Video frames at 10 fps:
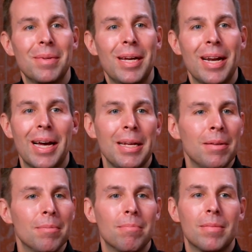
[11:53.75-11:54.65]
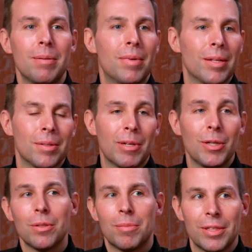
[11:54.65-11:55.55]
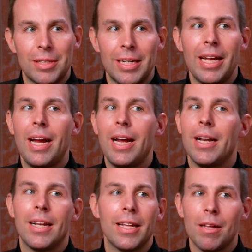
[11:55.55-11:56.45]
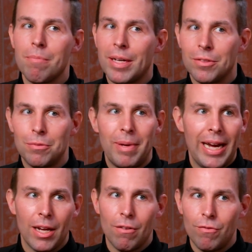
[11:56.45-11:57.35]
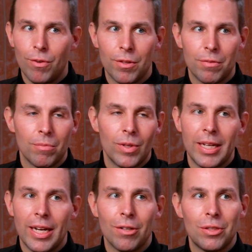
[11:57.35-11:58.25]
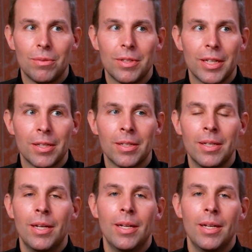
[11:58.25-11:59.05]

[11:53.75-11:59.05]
And my older brother and I hated getting bounced back and forth from one house to another.